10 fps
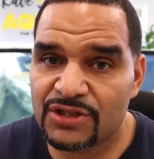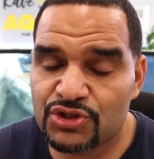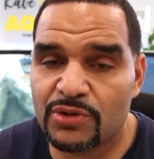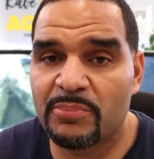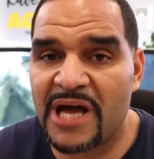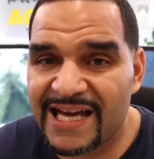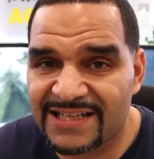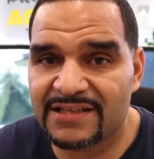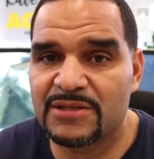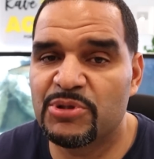going to
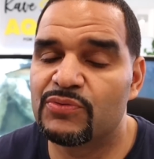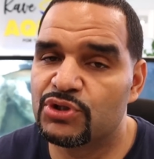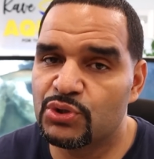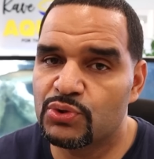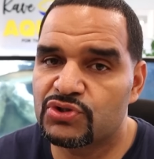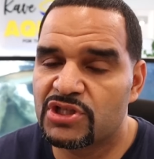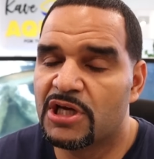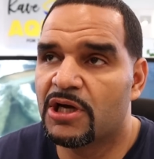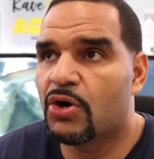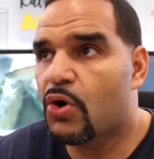dramatically be reduced,
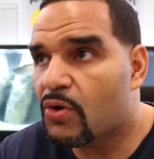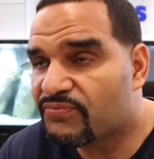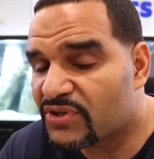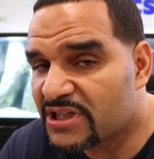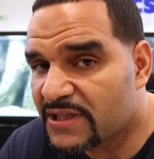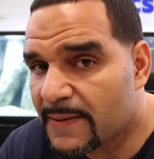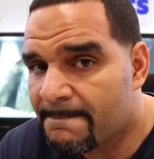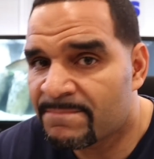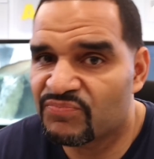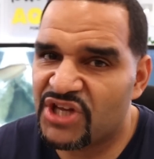
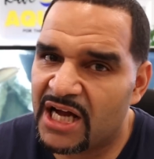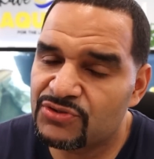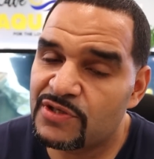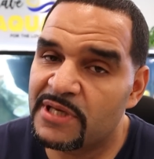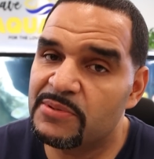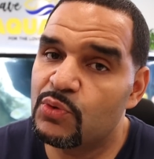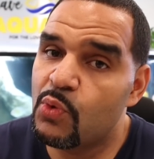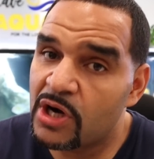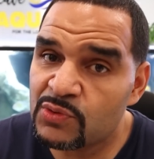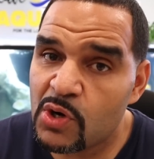hopefully down to maybe
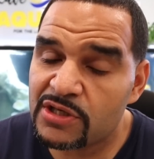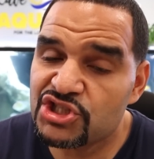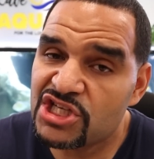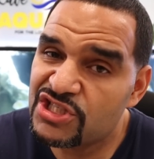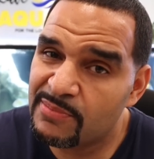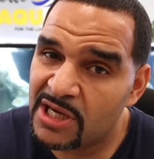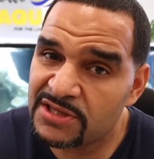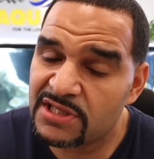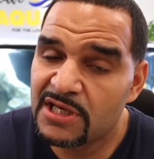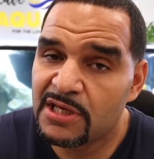1 water change a
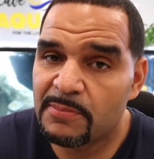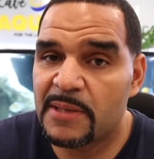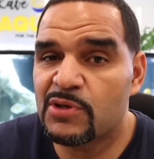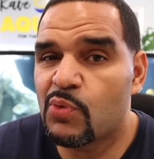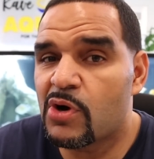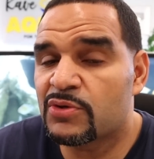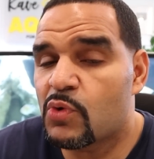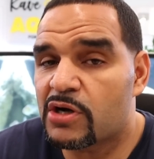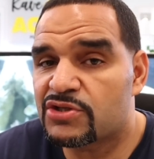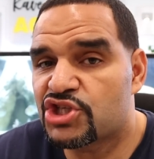month, maybe 1
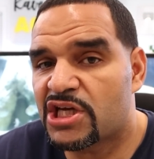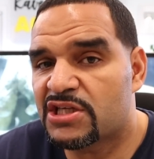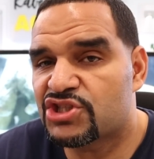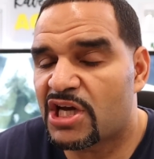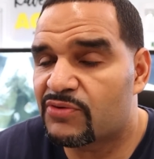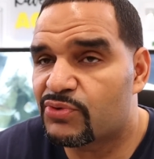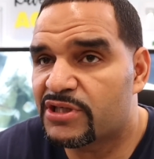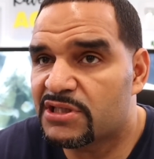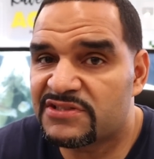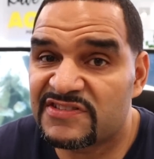water change
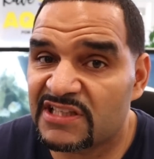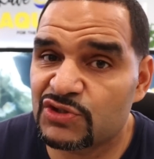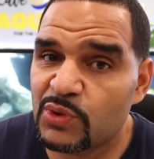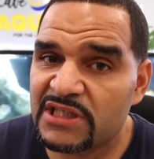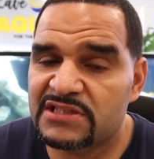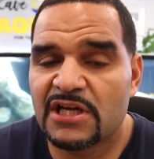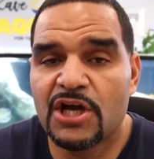every 6 weeks.